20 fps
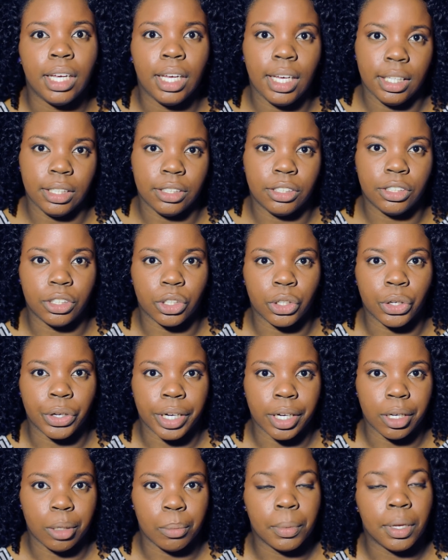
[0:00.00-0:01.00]

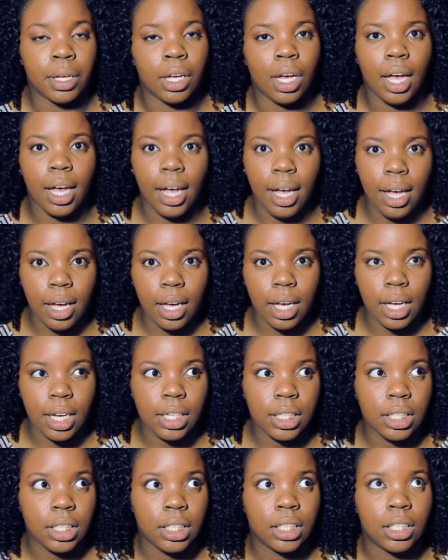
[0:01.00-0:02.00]
Instagram,
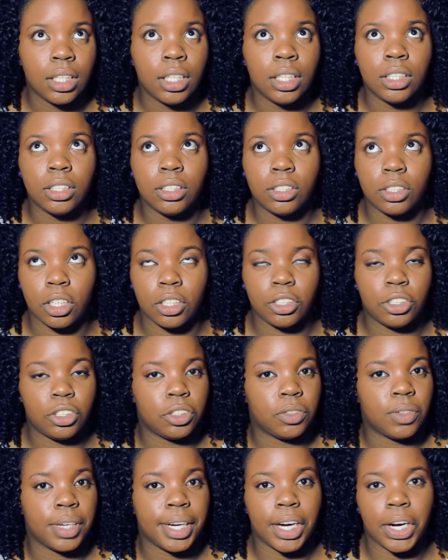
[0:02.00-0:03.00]
and starts
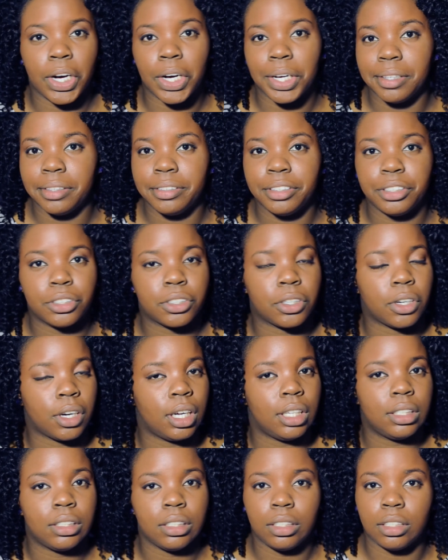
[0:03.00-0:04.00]
to write all of this
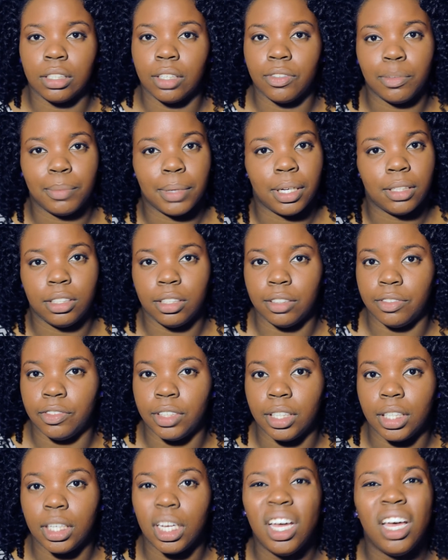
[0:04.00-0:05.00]
crazy stuff about
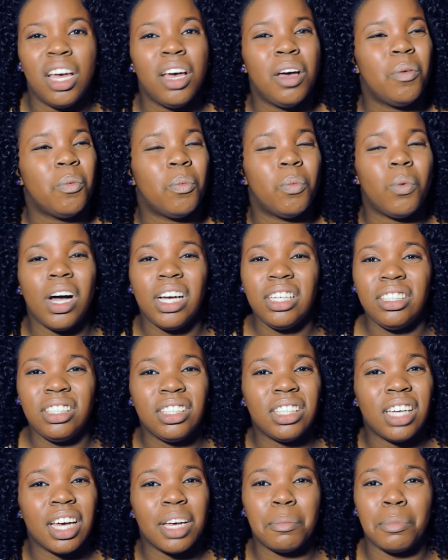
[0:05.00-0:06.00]
Tiffany. Why
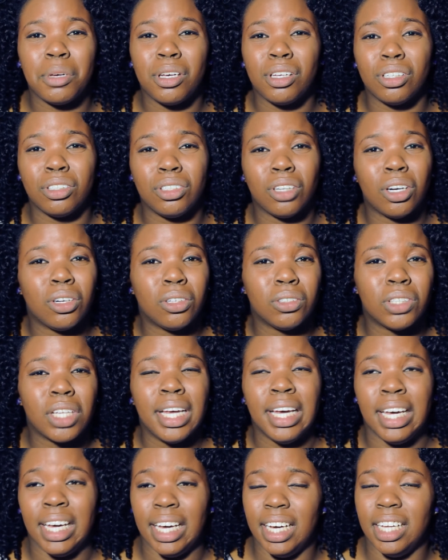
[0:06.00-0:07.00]
she can't be an adult
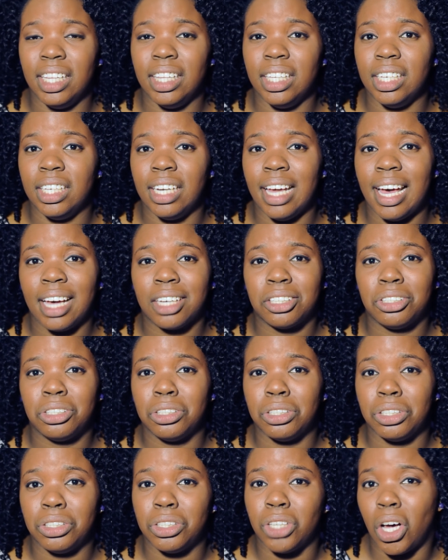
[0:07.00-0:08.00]
and then
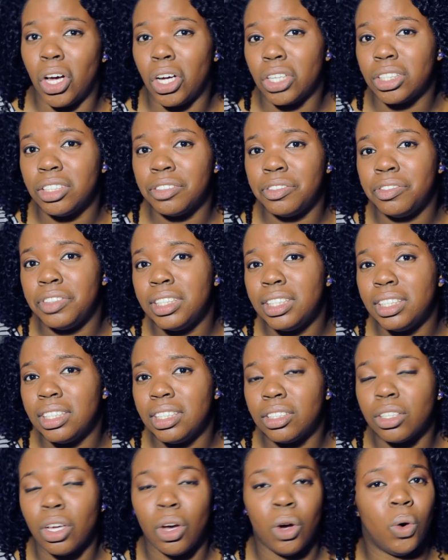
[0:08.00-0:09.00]
actually talk to
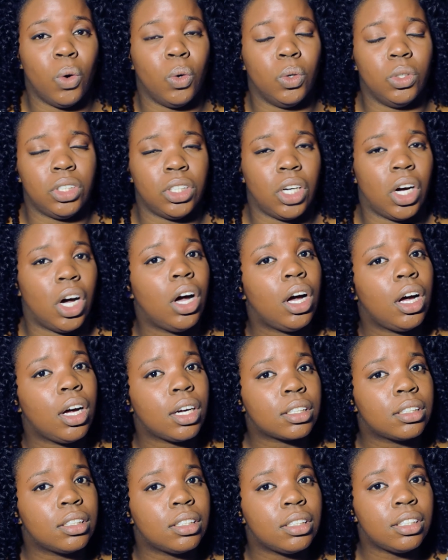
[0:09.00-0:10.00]
Fizz or
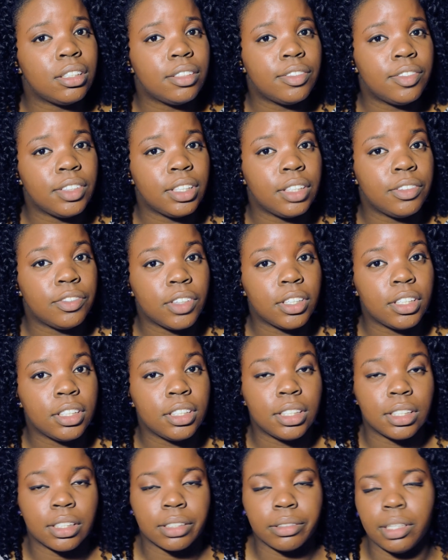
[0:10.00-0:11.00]
talk to Tiffany
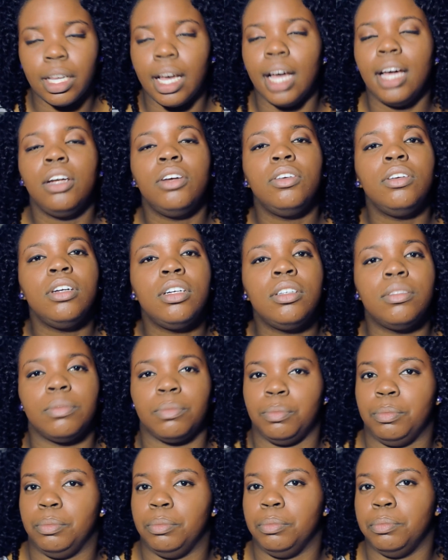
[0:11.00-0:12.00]
first, I don't know.
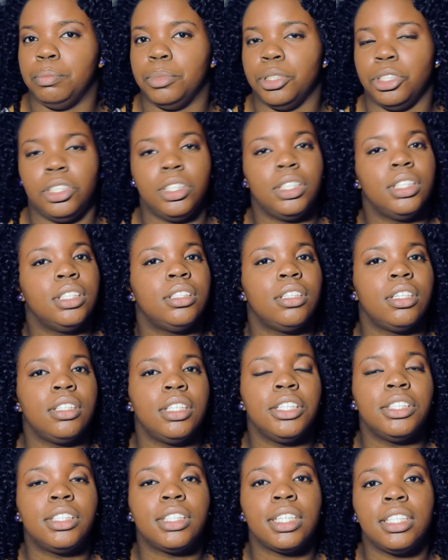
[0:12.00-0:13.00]
But she gets on
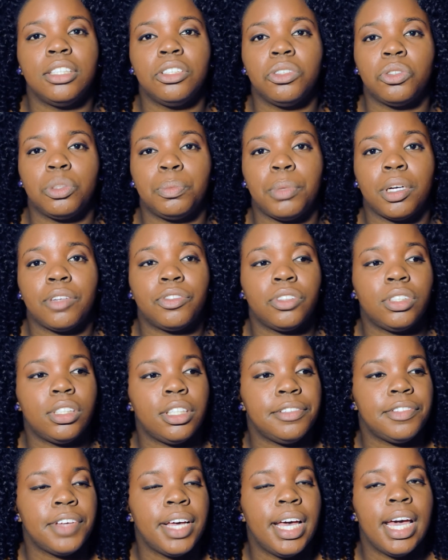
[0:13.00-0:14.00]
there saying disrespectful
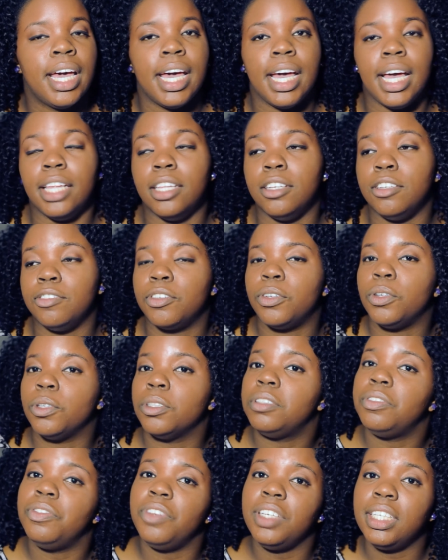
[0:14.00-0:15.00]
stuff, and then of
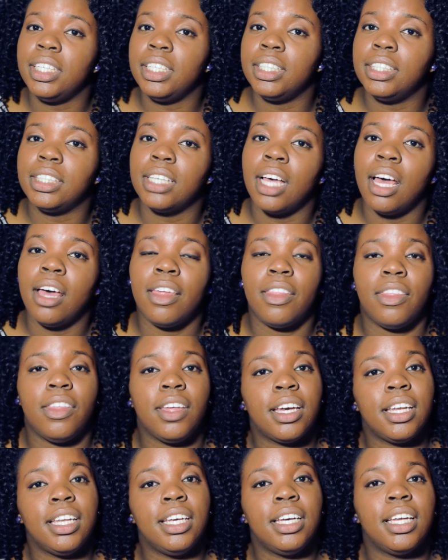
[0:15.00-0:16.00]
course Fizz,
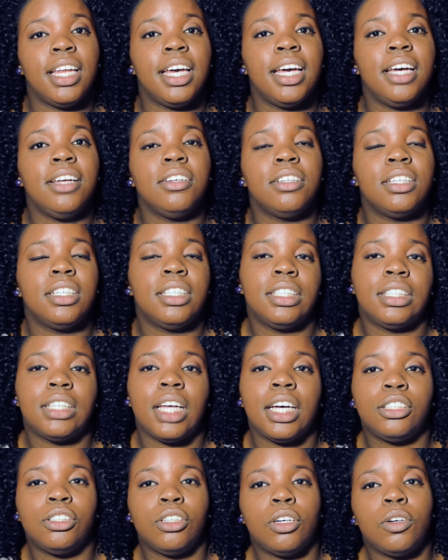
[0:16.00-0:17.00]
thinking he can handle it, is
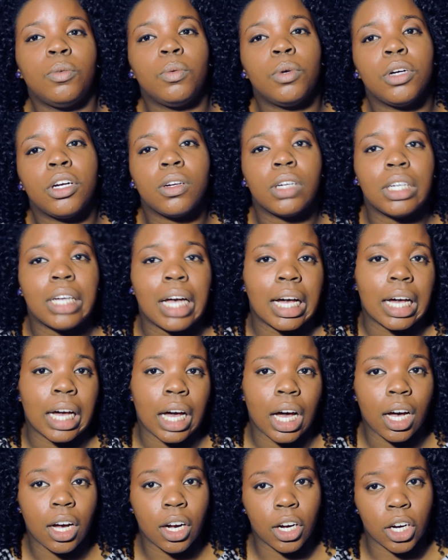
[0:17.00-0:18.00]
like, don't worry, I
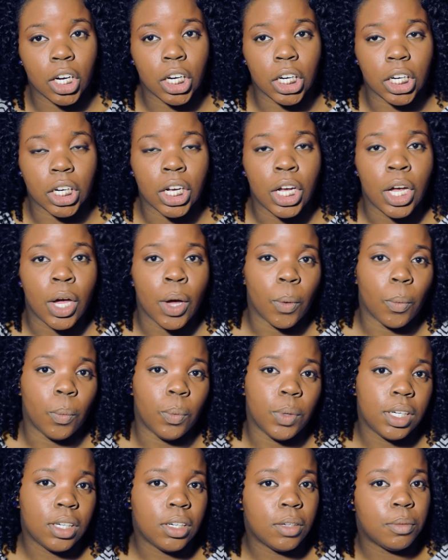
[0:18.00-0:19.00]
got her.
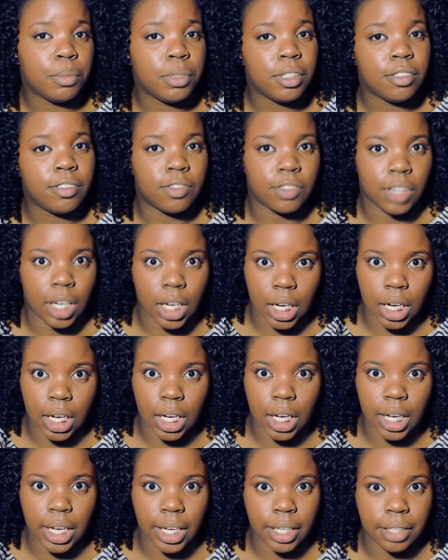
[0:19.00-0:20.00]
We gonna be
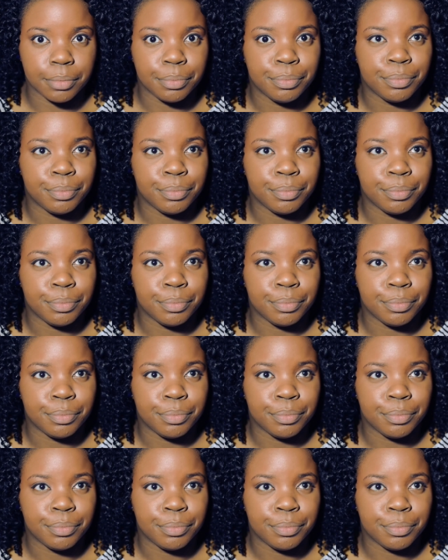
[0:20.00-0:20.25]
fine.